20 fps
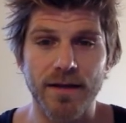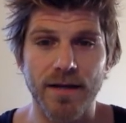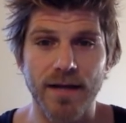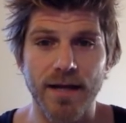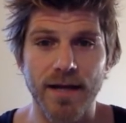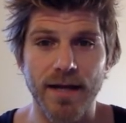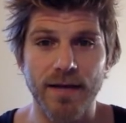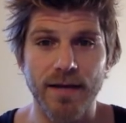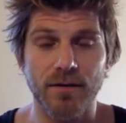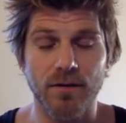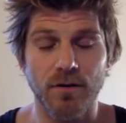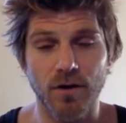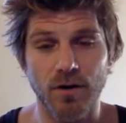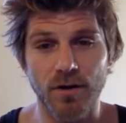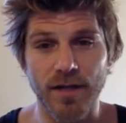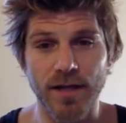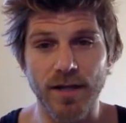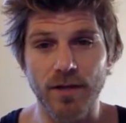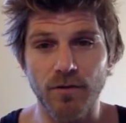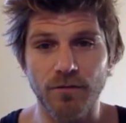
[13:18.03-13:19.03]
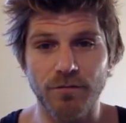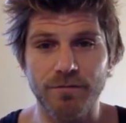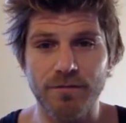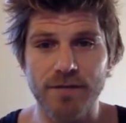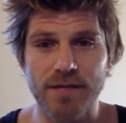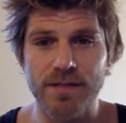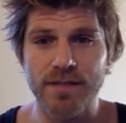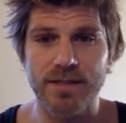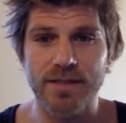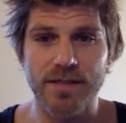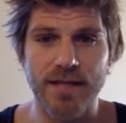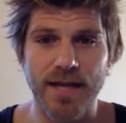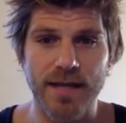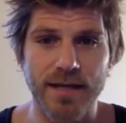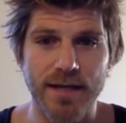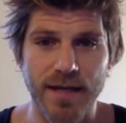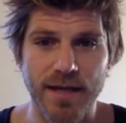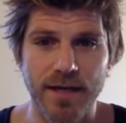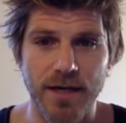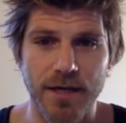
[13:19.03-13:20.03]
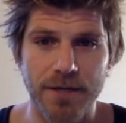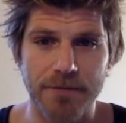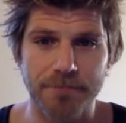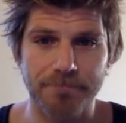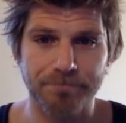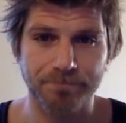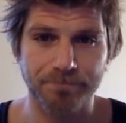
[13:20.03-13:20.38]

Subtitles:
and or a little fist, and then